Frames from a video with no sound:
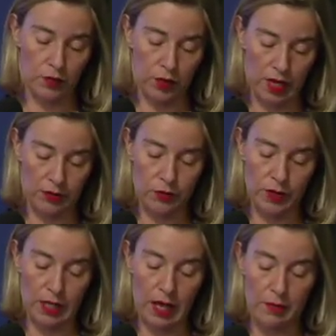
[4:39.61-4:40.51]
for
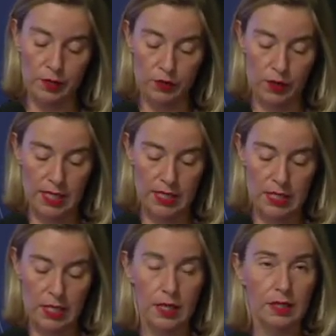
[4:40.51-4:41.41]
Countering Hybrid
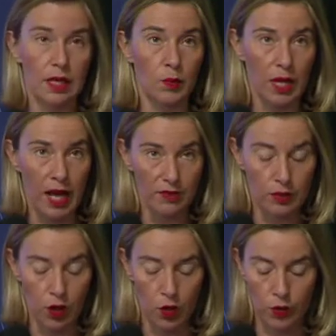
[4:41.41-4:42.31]
Threats that we have
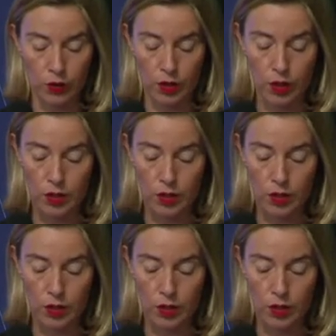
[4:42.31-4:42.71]
the honor